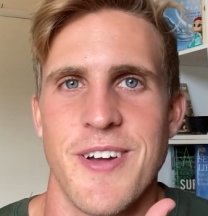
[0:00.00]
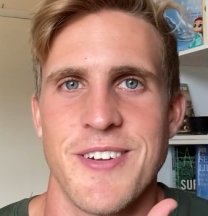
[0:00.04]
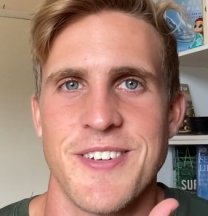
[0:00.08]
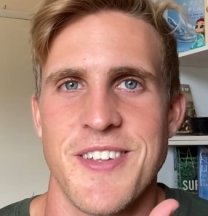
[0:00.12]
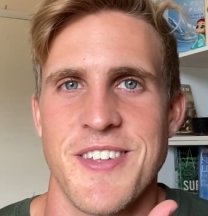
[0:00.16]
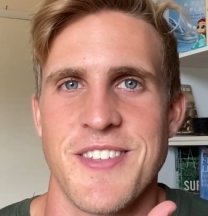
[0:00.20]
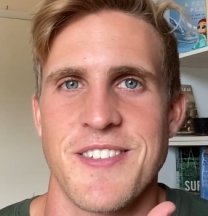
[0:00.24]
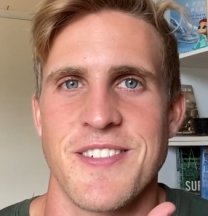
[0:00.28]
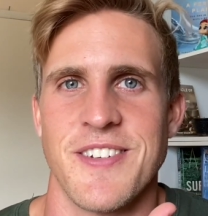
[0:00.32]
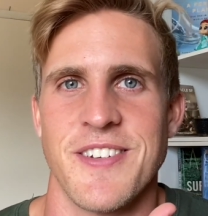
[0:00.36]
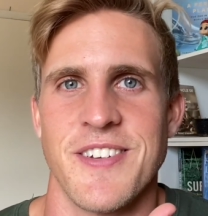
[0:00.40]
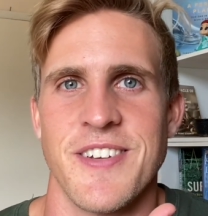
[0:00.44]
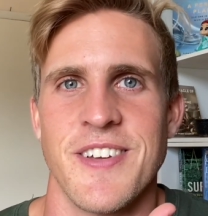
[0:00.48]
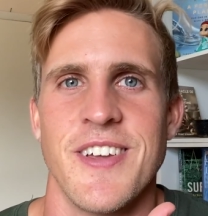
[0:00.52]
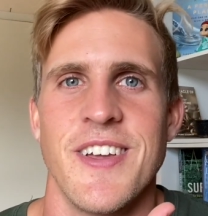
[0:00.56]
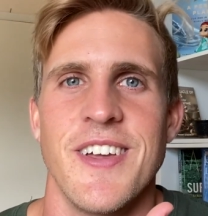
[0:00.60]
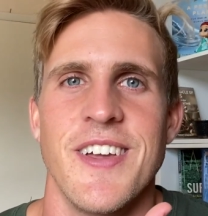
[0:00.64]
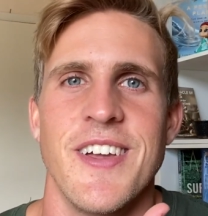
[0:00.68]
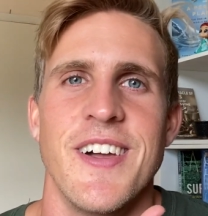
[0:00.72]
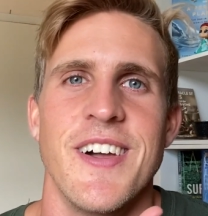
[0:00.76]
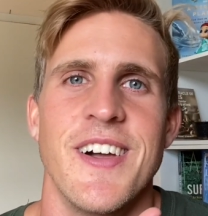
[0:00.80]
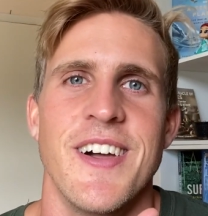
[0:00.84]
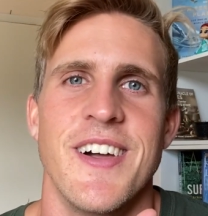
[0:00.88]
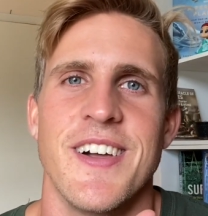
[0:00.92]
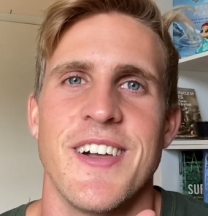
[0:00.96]
Just to,
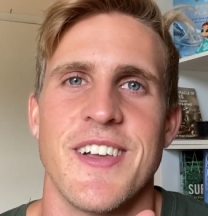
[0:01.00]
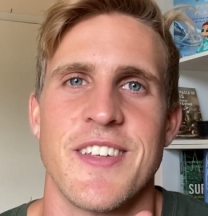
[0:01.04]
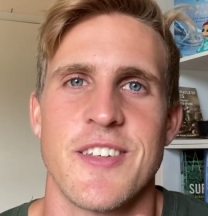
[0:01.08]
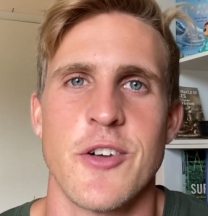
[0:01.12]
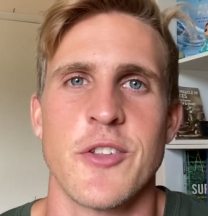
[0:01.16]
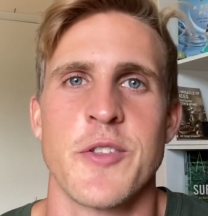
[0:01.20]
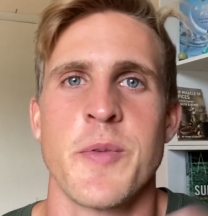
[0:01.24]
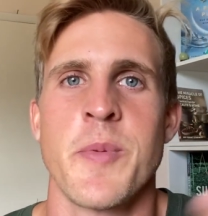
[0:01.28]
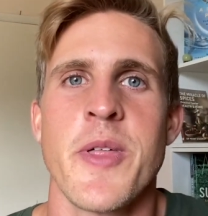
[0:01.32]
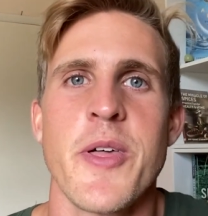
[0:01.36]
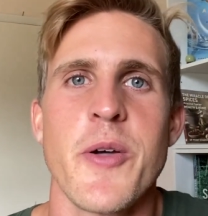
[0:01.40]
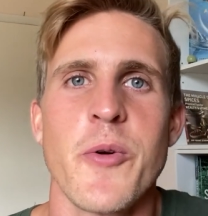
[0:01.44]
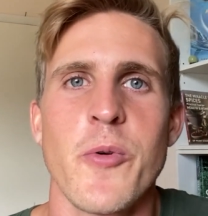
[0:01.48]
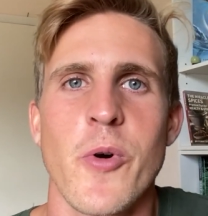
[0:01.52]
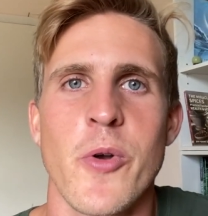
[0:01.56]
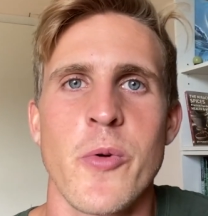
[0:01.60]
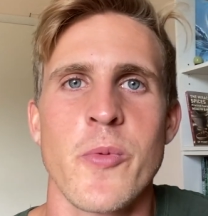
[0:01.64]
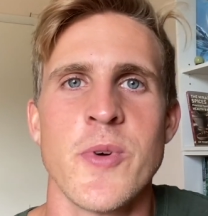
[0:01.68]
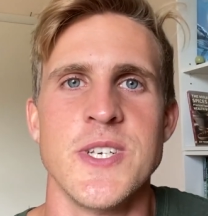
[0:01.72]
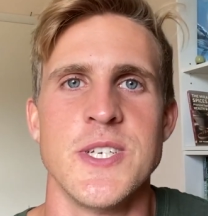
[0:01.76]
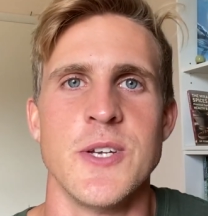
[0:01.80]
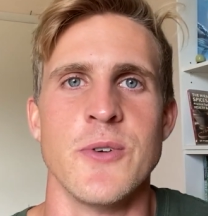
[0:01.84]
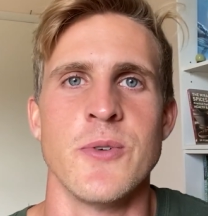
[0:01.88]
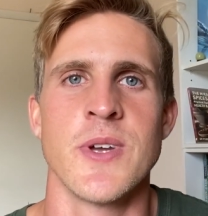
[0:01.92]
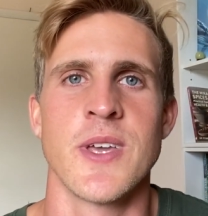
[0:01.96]
because ultimately, what are we
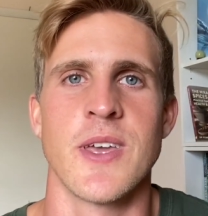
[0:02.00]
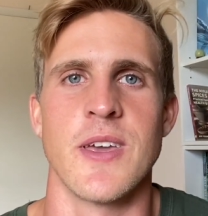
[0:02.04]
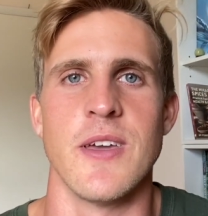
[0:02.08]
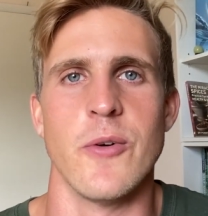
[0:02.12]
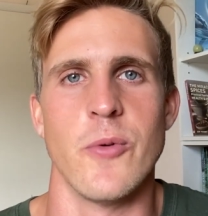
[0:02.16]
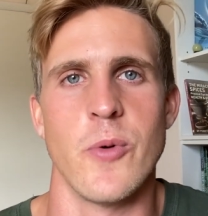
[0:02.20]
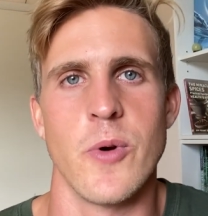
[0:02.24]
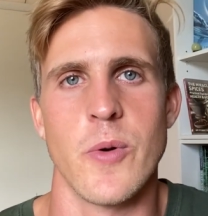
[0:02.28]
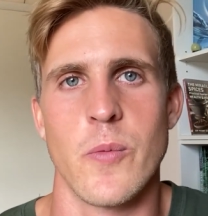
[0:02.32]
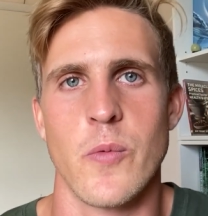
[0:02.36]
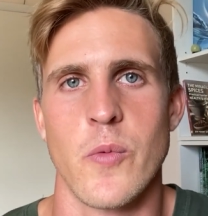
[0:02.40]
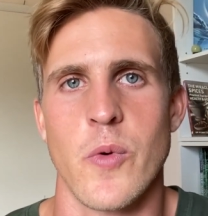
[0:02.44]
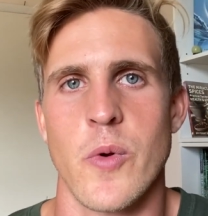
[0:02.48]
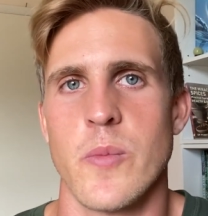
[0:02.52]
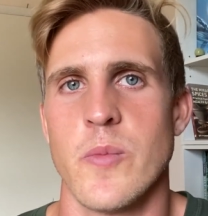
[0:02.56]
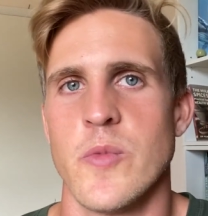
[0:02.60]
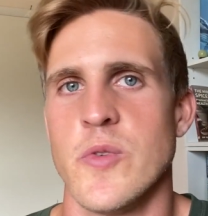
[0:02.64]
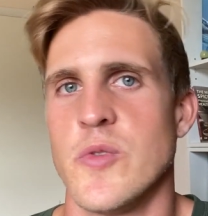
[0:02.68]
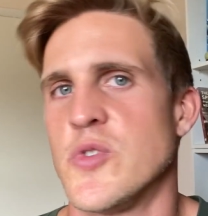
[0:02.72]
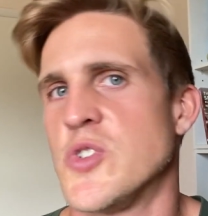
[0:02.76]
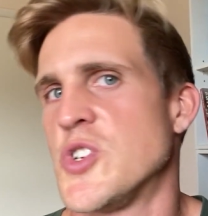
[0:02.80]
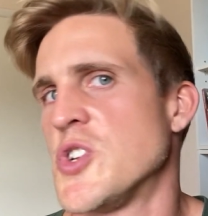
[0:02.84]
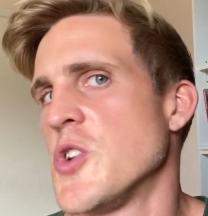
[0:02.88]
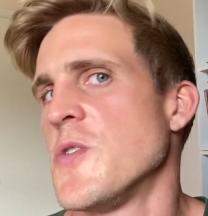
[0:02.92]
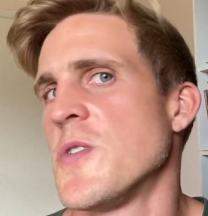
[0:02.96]
doing here? We're
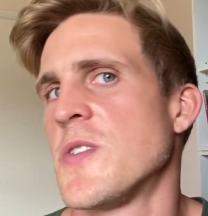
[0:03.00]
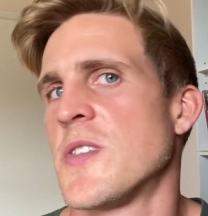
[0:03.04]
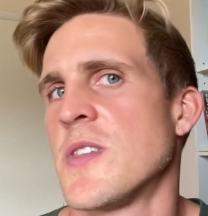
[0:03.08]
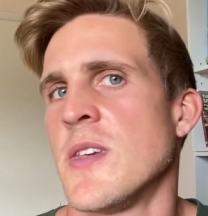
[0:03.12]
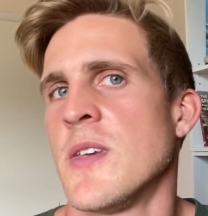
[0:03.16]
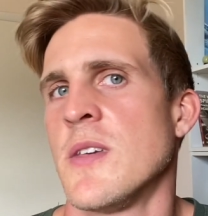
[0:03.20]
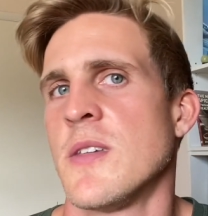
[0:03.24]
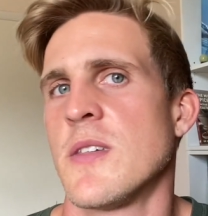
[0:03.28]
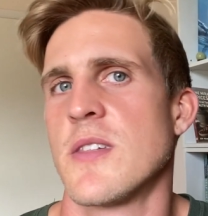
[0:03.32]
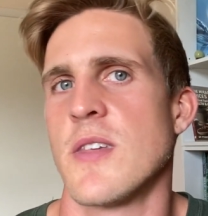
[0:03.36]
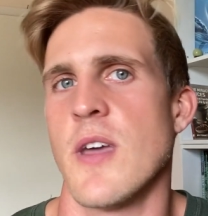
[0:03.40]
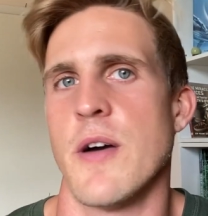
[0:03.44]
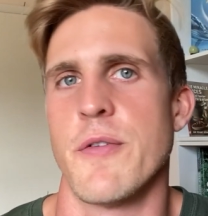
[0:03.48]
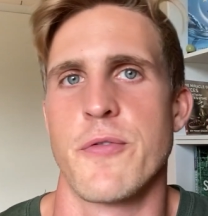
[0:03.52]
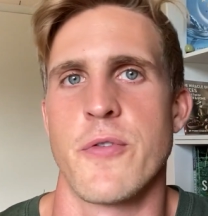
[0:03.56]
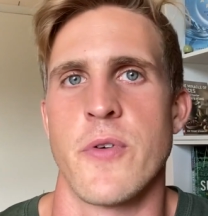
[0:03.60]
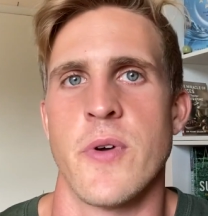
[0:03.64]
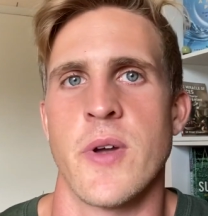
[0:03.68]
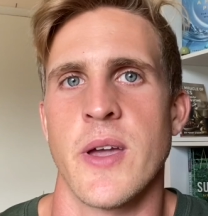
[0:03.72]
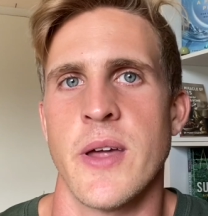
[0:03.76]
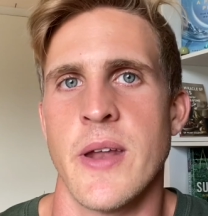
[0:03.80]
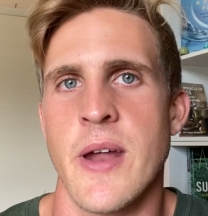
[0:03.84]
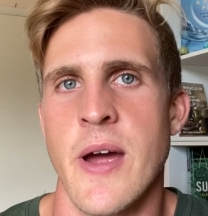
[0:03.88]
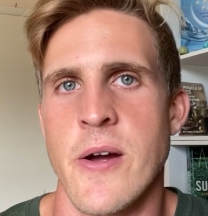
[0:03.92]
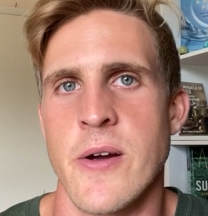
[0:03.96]
reducing
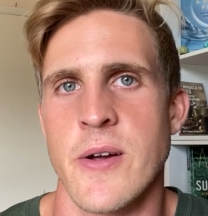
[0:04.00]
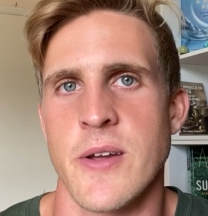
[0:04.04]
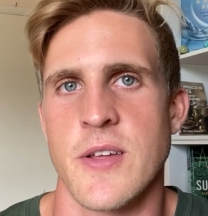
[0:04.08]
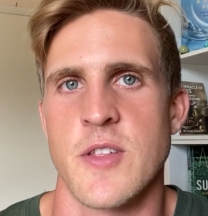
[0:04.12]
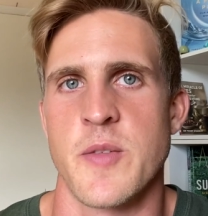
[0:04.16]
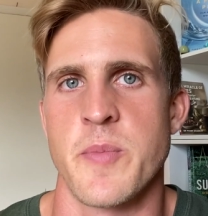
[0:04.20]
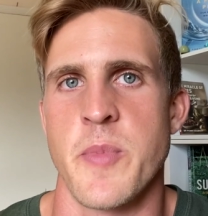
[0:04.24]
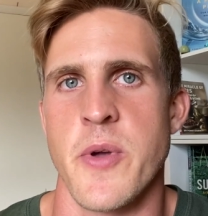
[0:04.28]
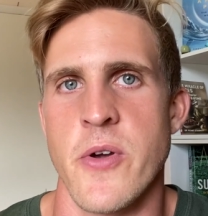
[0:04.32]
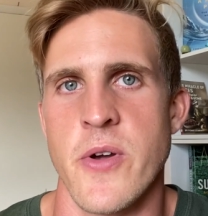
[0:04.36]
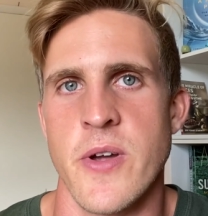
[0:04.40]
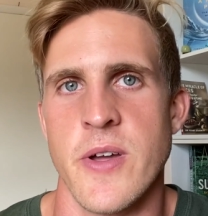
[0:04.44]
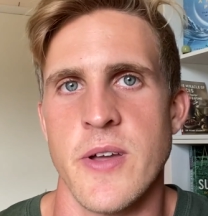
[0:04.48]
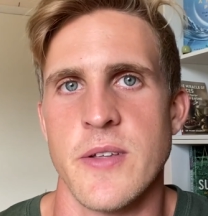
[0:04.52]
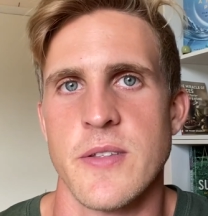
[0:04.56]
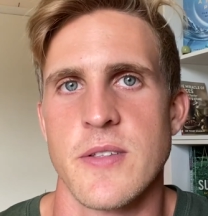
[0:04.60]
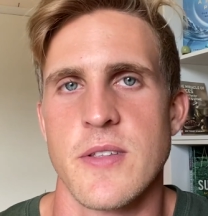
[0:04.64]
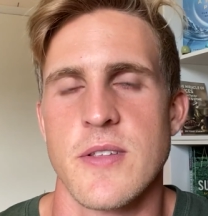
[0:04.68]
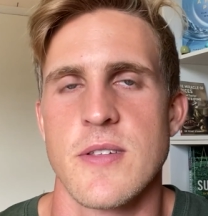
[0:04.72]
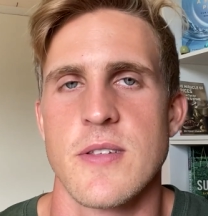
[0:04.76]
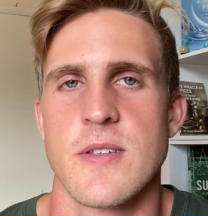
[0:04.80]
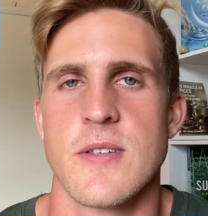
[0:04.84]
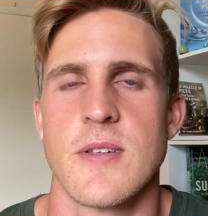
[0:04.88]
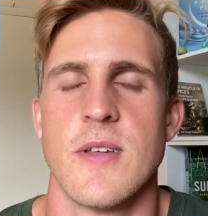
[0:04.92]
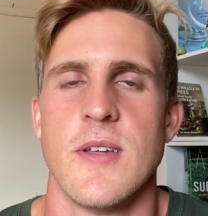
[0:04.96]
suffering in our
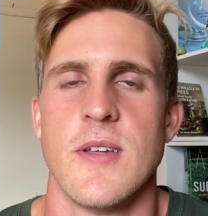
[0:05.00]
experience.